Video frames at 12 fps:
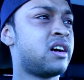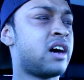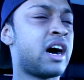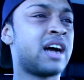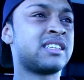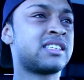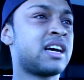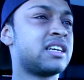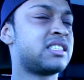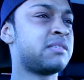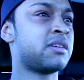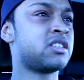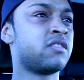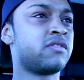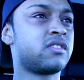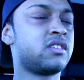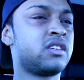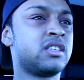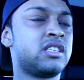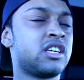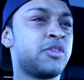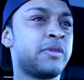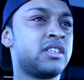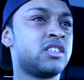I just can't see myself
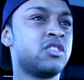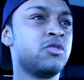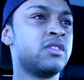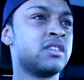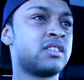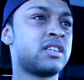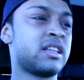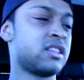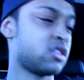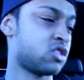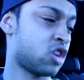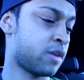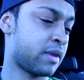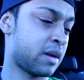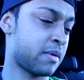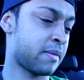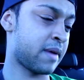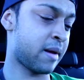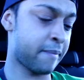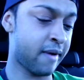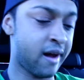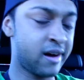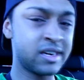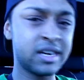continuing to do this at this job that I'm at, man.
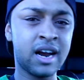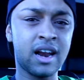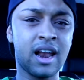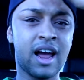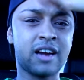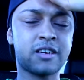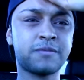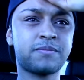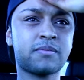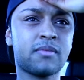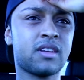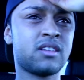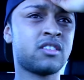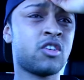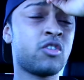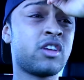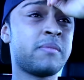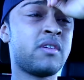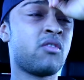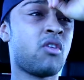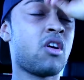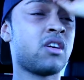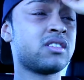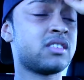Like, don't get me
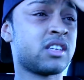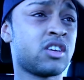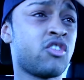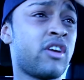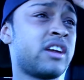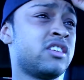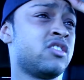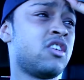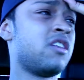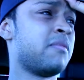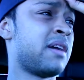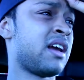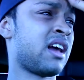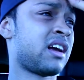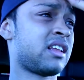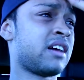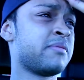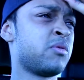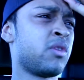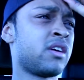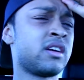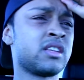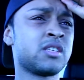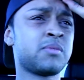wrong, this is a great job, man. Like, I've been
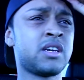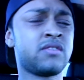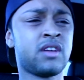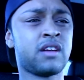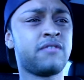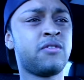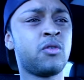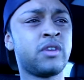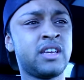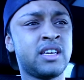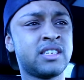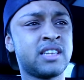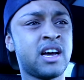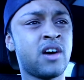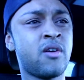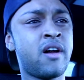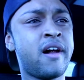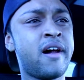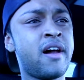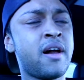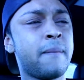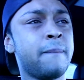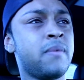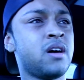working at this place for like 4 years now,
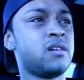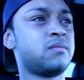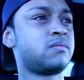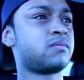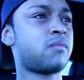but